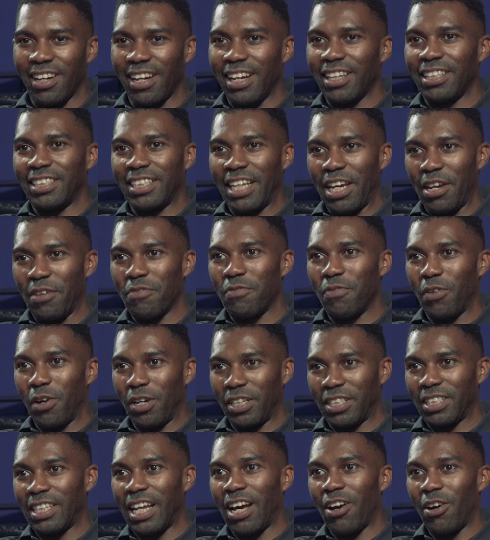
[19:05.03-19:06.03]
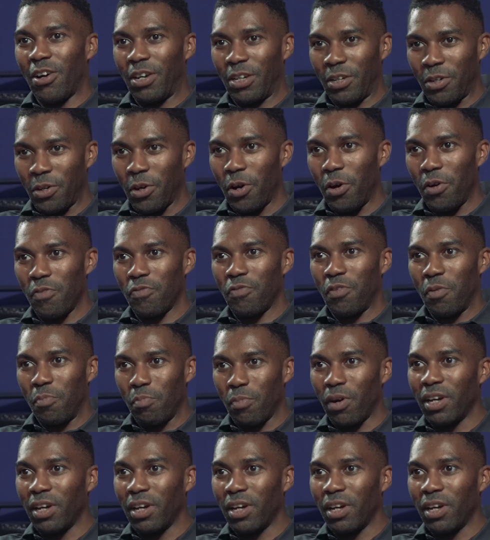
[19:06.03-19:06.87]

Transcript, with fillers: I'd say advice that I got from